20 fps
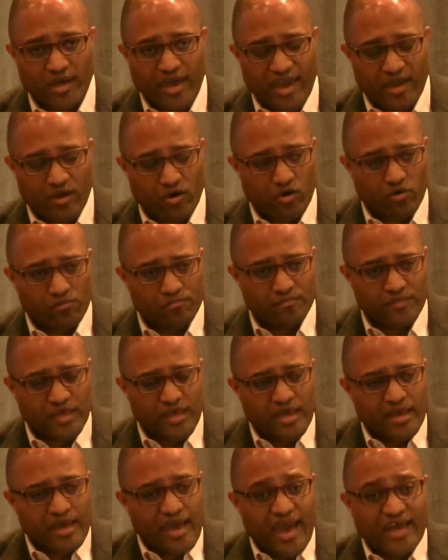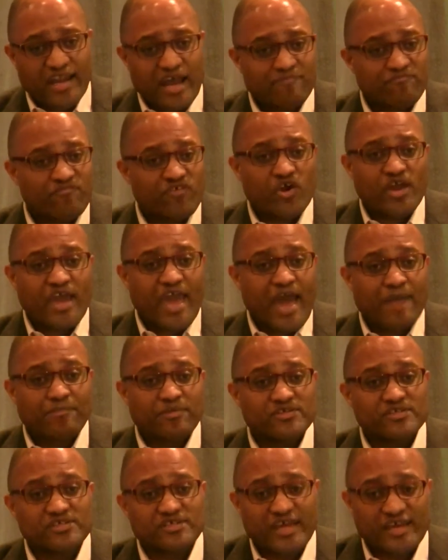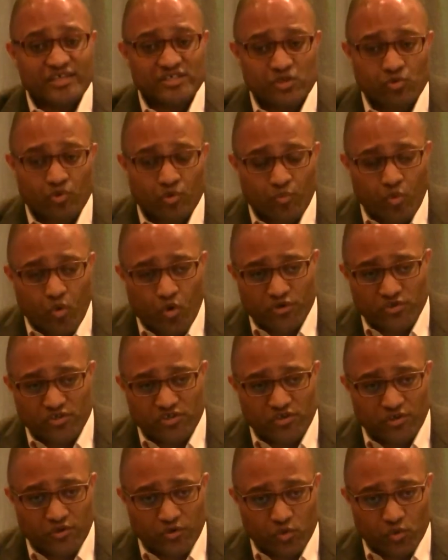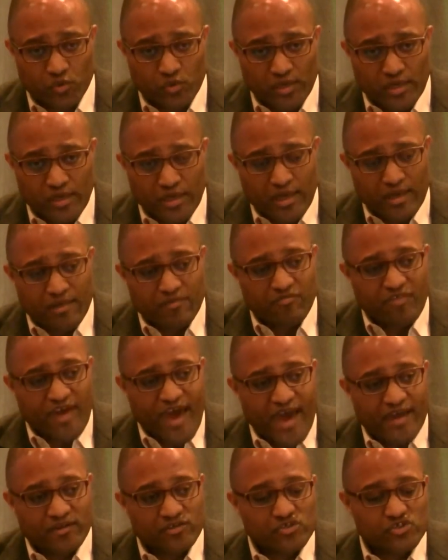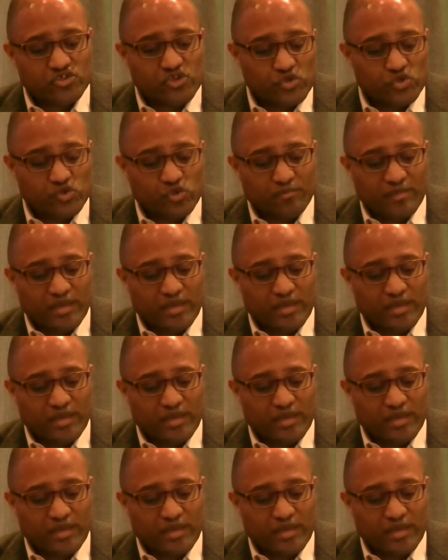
angle, and I'm very happy today to report to you that social